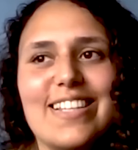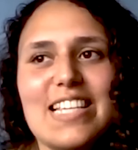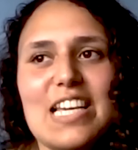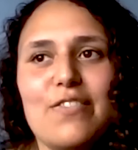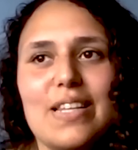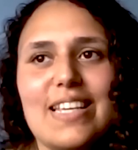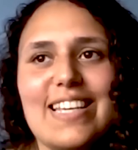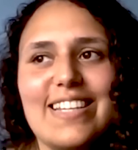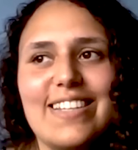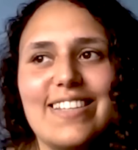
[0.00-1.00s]

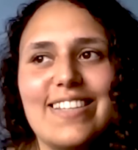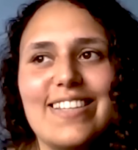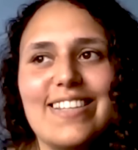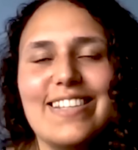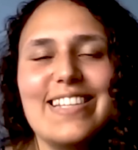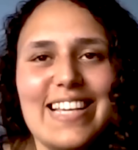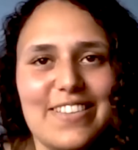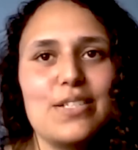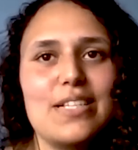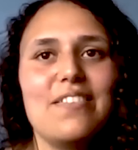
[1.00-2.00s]
definitely
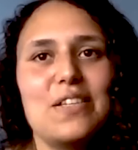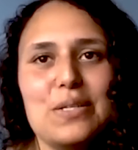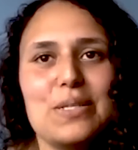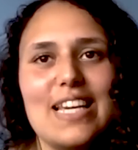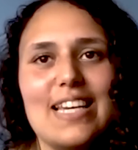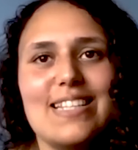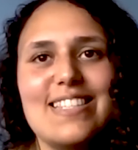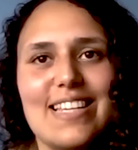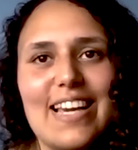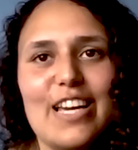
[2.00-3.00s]
two
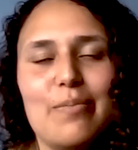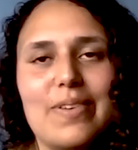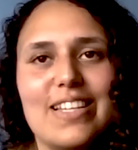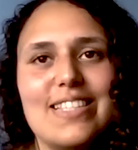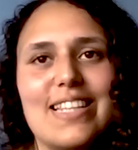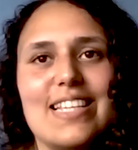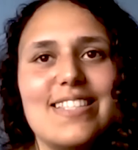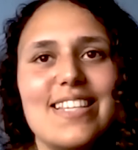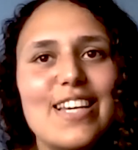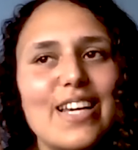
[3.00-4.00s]
sides to
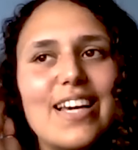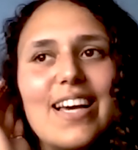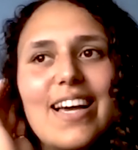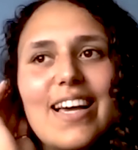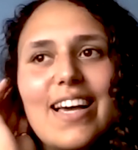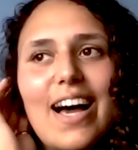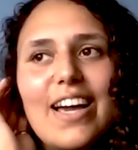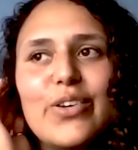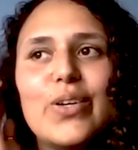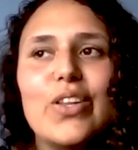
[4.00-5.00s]
this.
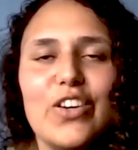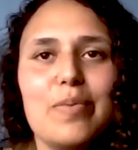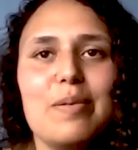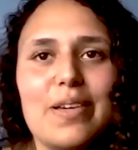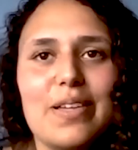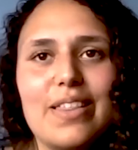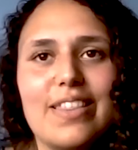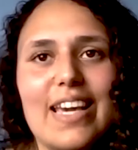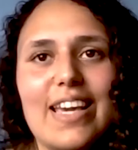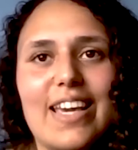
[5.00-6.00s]
I know a lot of people
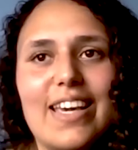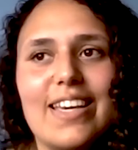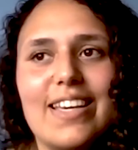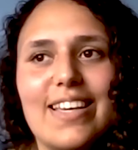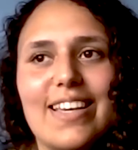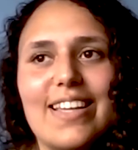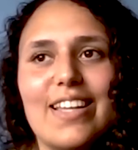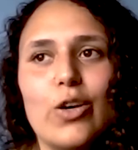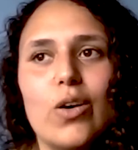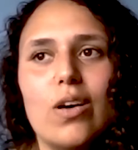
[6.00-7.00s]
think
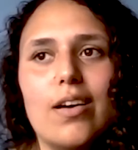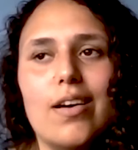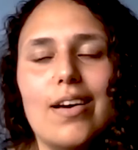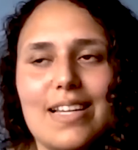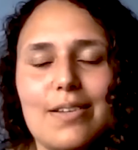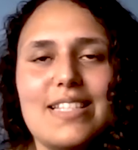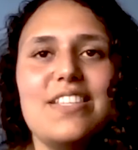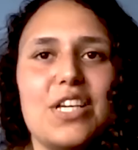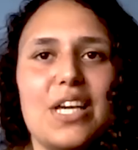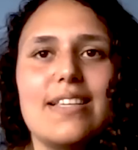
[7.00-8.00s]

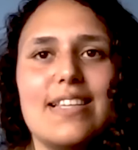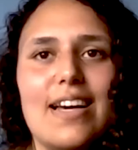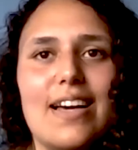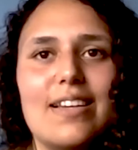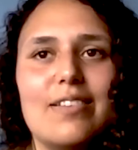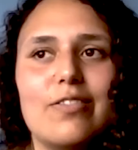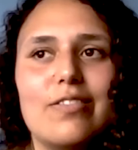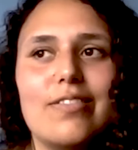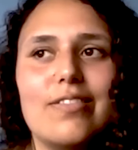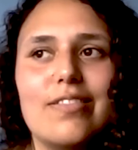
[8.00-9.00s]
teaching is cushy.
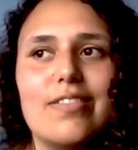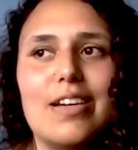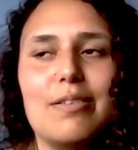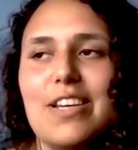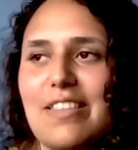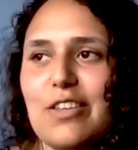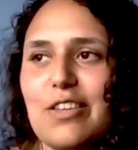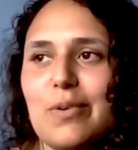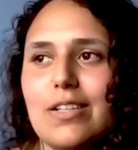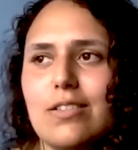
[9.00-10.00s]
I
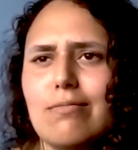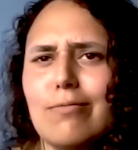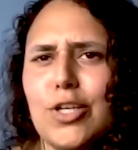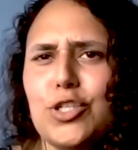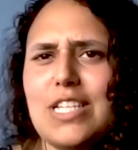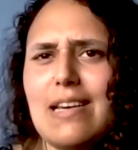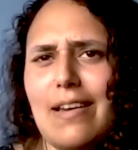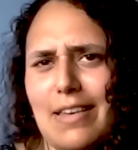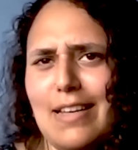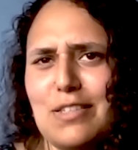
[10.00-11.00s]

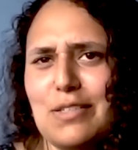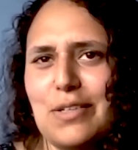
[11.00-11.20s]
think that's a